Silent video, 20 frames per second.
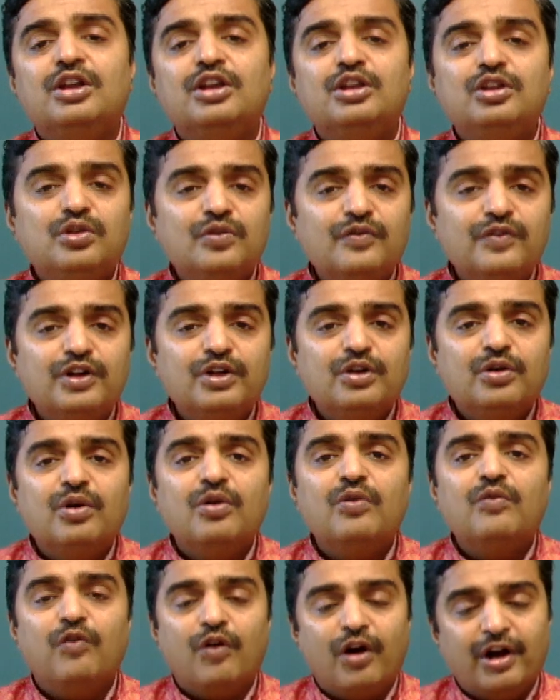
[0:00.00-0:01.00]
you would go
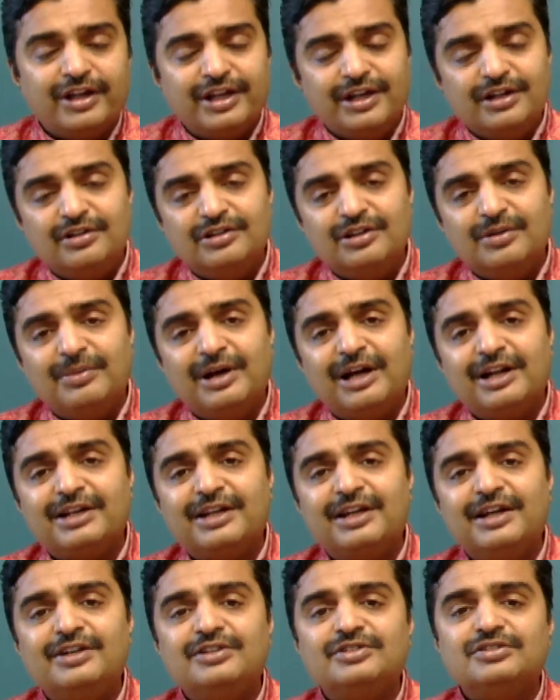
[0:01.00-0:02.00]
walking to the
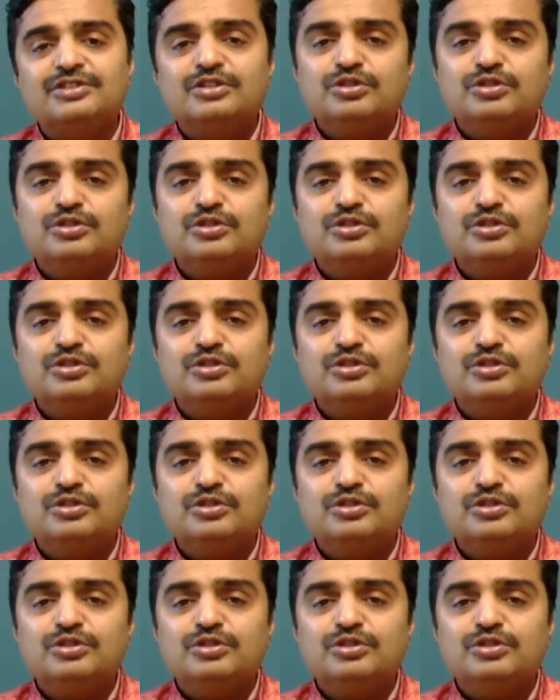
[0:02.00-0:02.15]
markets